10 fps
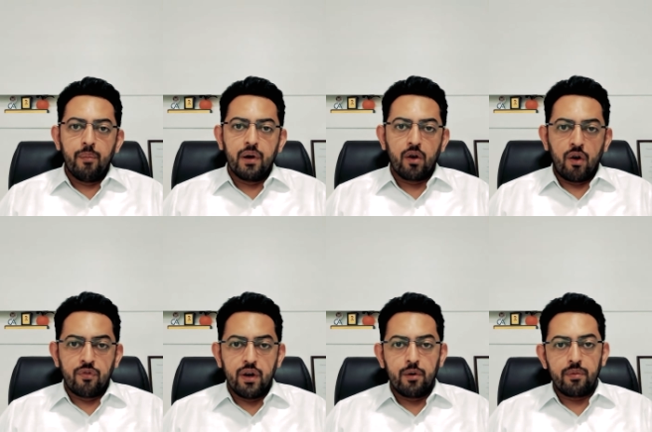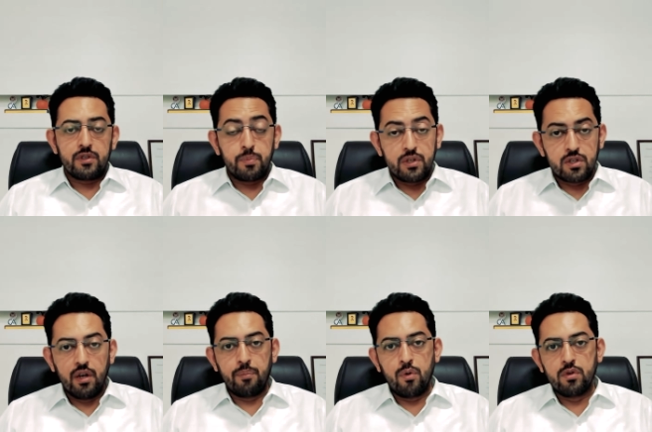But of late,
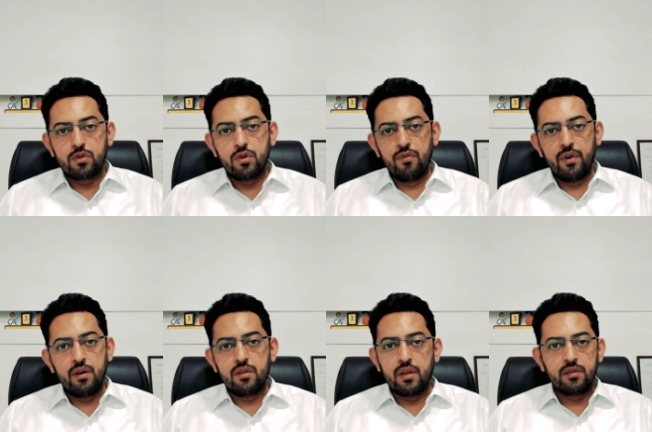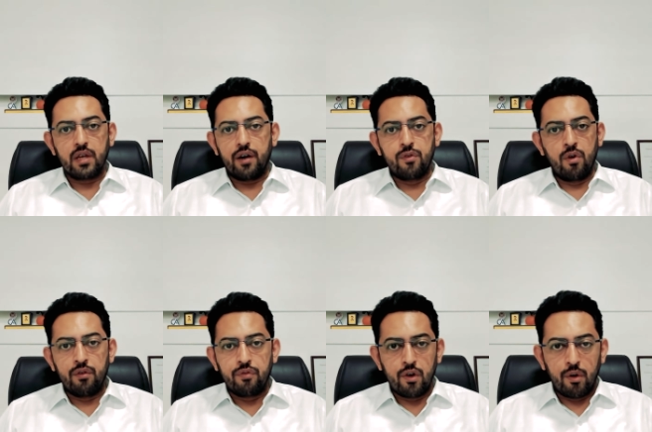especially post-COVID, things have
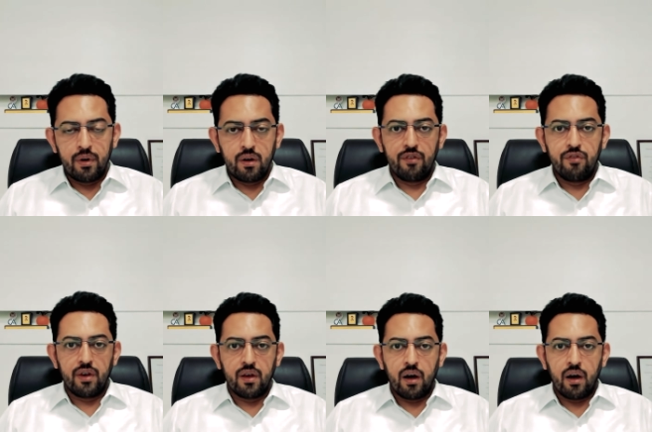gone phenomenally very